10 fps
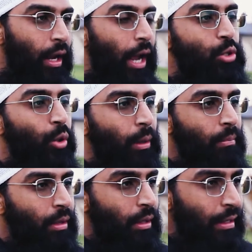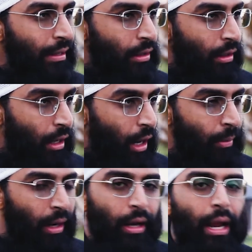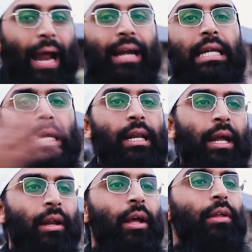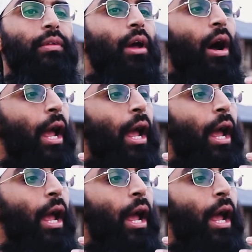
and took him near the Kaaba and declared that I